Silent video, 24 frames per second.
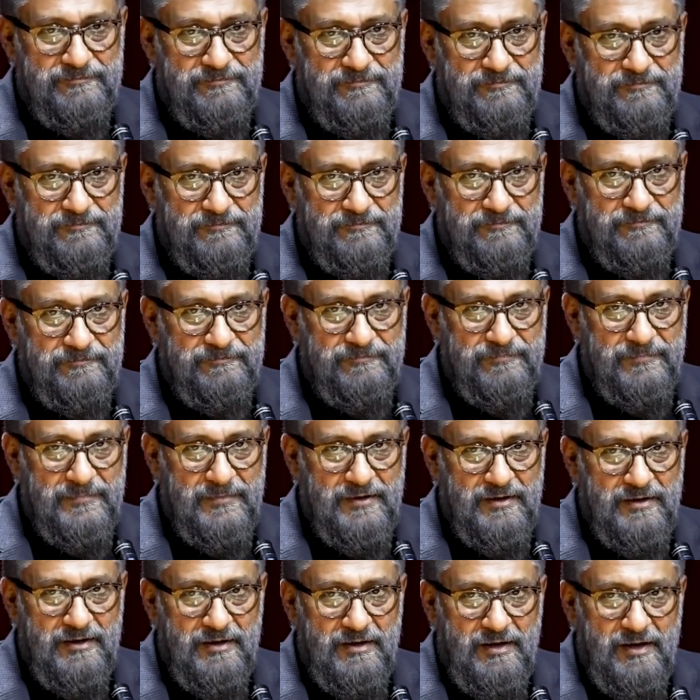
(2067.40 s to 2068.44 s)

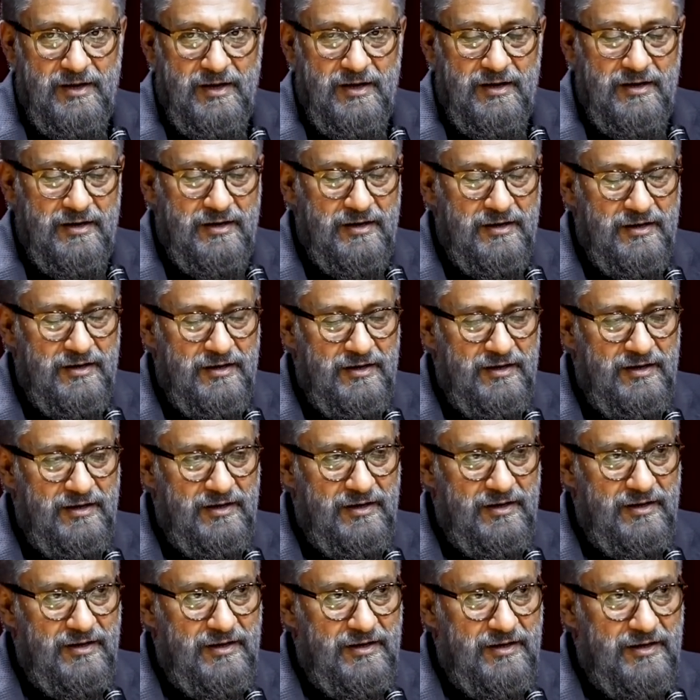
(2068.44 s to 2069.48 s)

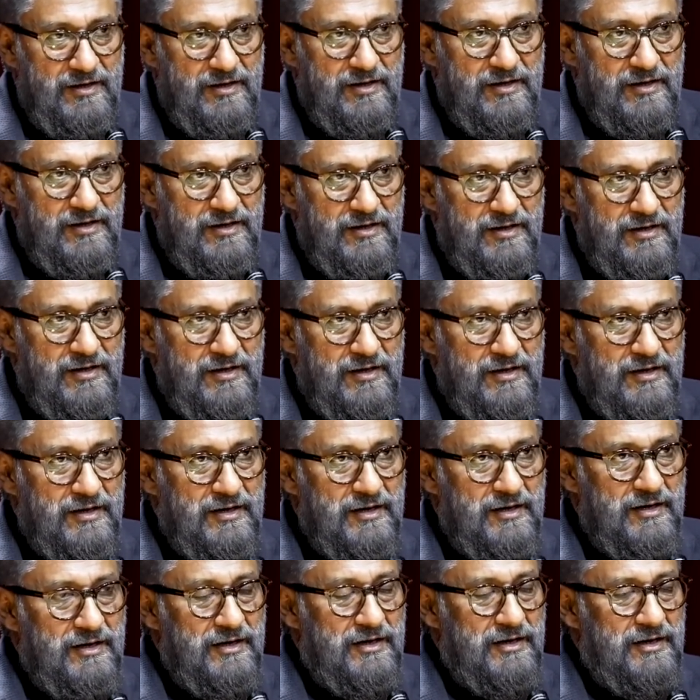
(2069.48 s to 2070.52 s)

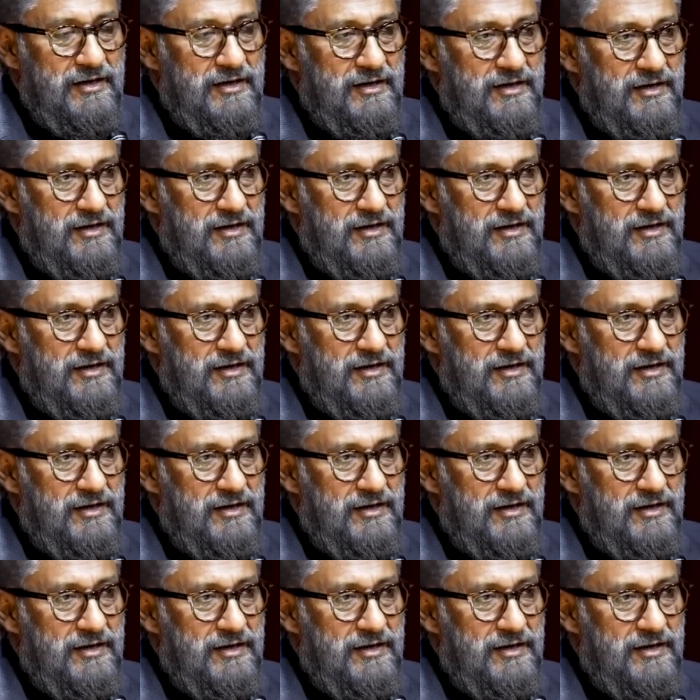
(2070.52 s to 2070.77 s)
(silence)